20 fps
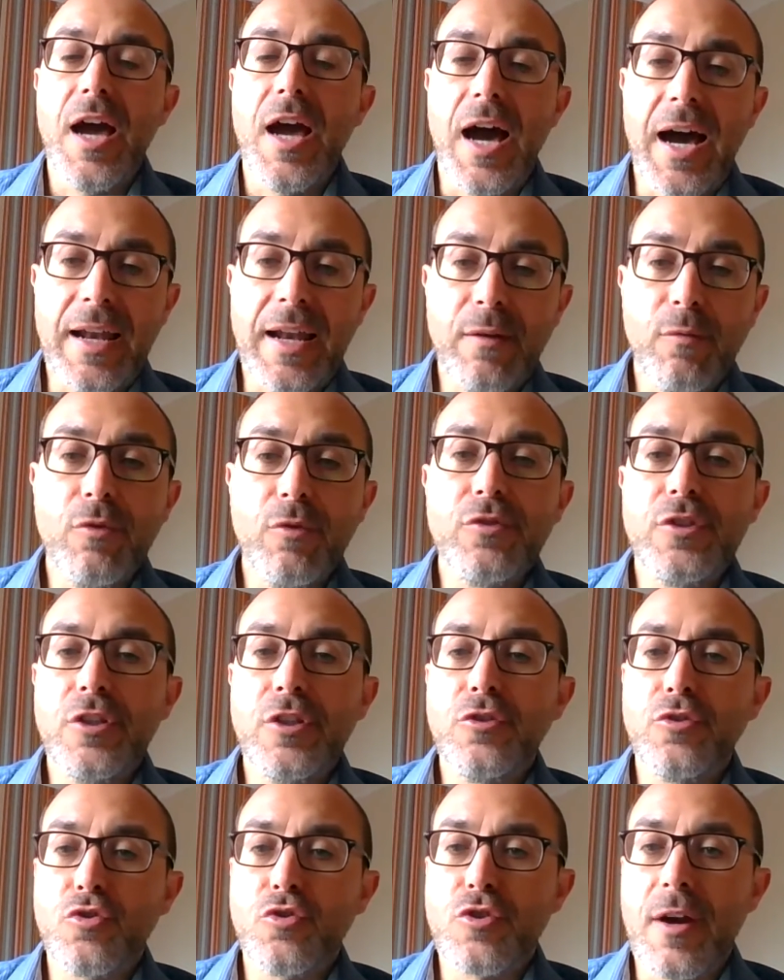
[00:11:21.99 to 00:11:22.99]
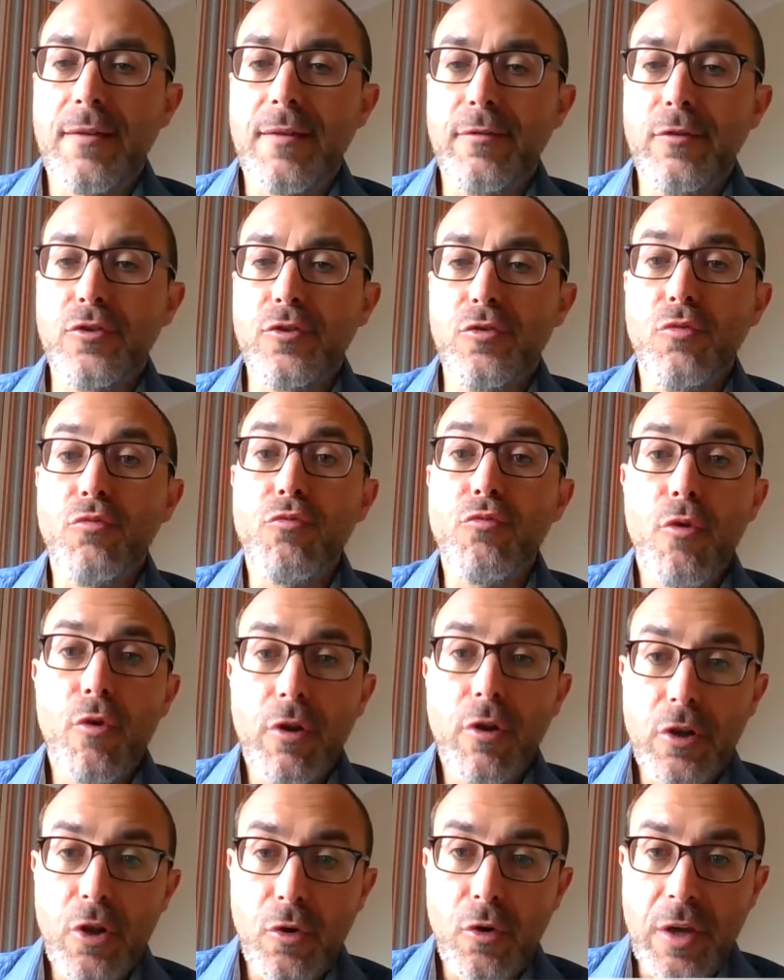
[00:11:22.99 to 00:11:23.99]
and wanting to travel to
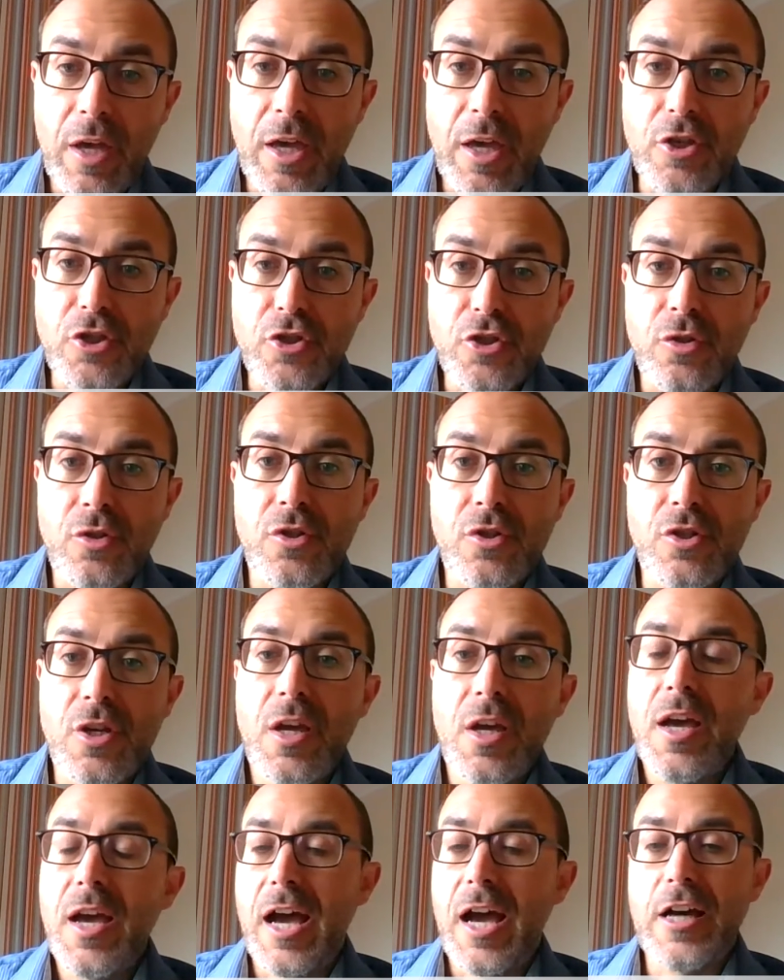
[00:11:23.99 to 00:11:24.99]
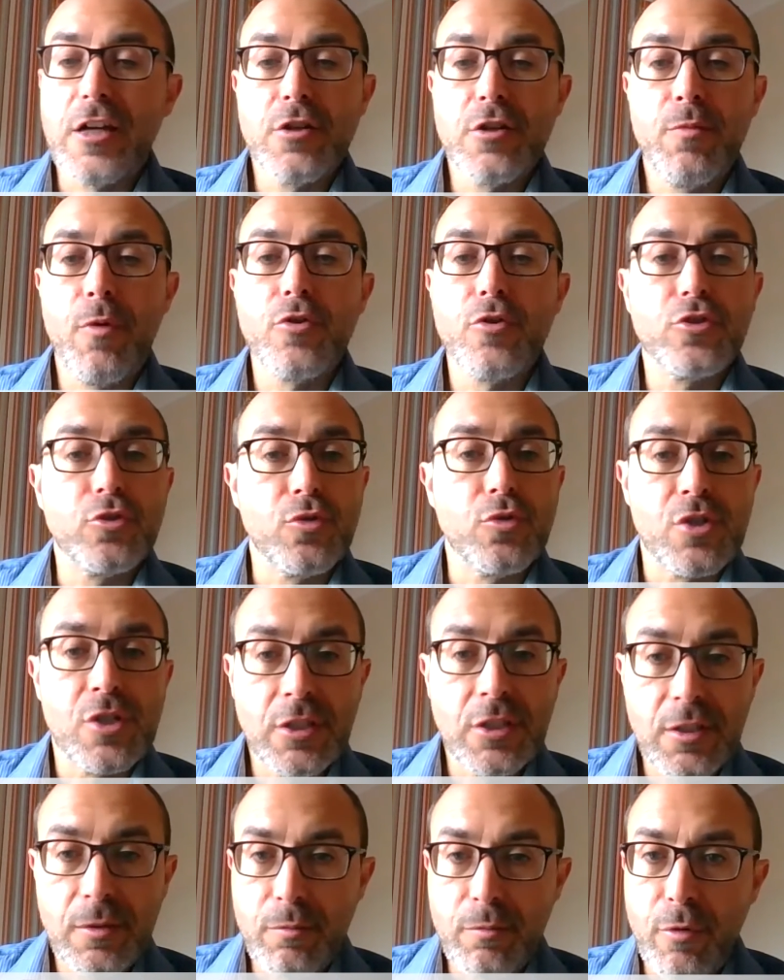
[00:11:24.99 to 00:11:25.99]
rural locations as opposed to
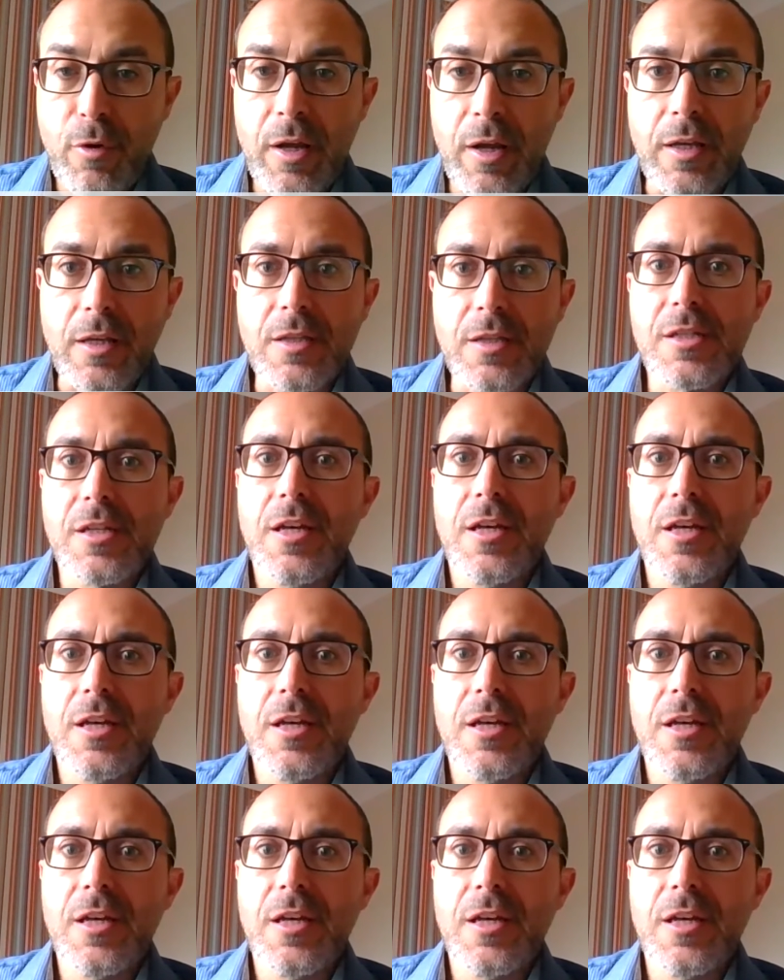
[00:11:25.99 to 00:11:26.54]
city breaks,